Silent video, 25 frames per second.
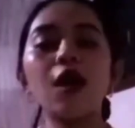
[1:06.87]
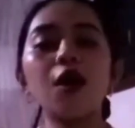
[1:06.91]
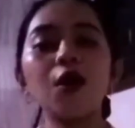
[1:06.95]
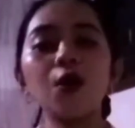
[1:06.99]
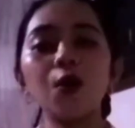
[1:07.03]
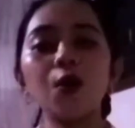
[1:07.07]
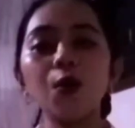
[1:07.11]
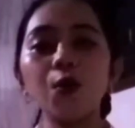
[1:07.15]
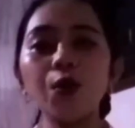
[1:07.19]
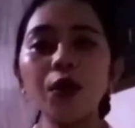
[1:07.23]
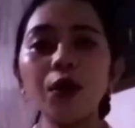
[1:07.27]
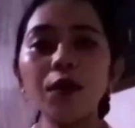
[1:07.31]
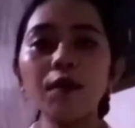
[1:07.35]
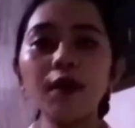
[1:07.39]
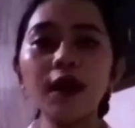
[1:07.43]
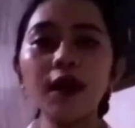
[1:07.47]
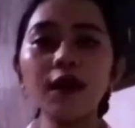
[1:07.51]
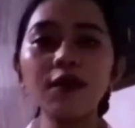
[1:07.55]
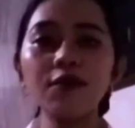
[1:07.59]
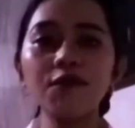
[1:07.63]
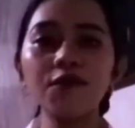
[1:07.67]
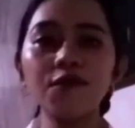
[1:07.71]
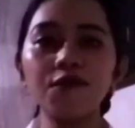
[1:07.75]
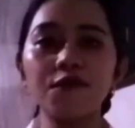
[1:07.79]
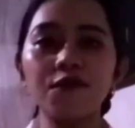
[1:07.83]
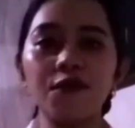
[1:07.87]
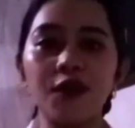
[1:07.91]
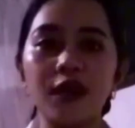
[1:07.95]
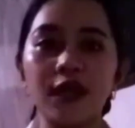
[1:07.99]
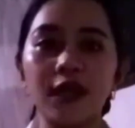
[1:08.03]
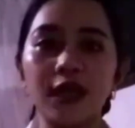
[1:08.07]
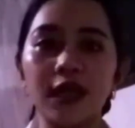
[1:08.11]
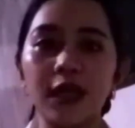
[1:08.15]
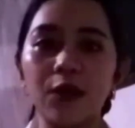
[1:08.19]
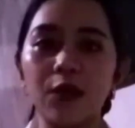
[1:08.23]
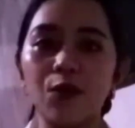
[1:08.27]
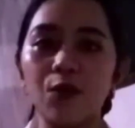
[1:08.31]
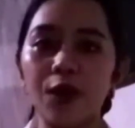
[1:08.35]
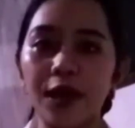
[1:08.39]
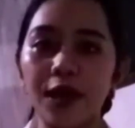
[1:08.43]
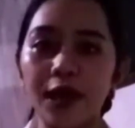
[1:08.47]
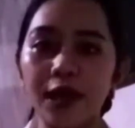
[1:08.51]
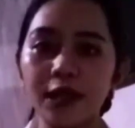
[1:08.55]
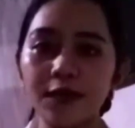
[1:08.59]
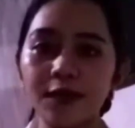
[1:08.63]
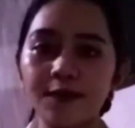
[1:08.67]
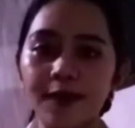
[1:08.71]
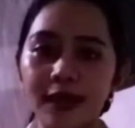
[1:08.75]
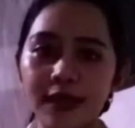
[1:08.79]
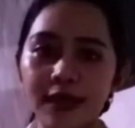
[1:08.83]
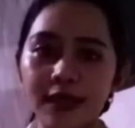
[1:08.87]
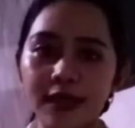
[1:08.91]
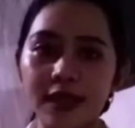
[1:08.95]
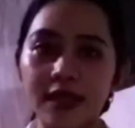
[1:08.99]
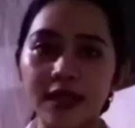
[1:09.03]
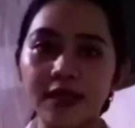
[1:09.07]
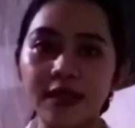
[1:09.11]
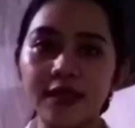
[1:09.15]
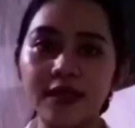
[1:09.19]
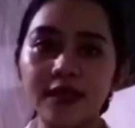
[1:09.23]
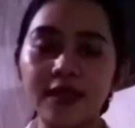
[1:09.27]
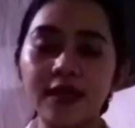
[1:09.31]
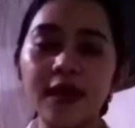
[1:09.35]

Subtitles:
Women friendly workspaces.